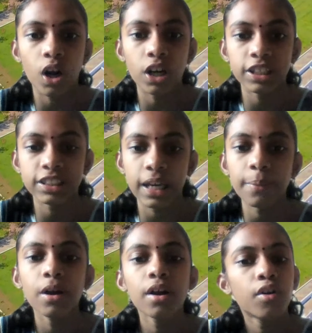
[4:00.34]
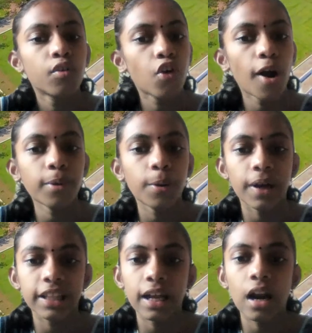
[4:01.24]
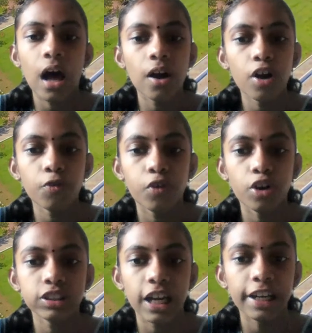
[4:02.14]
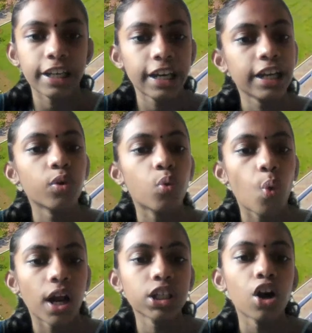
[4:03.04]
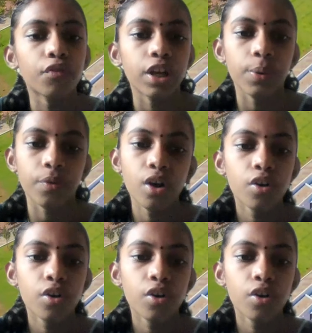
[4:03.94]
waterscape formed by the lava flows containing one of the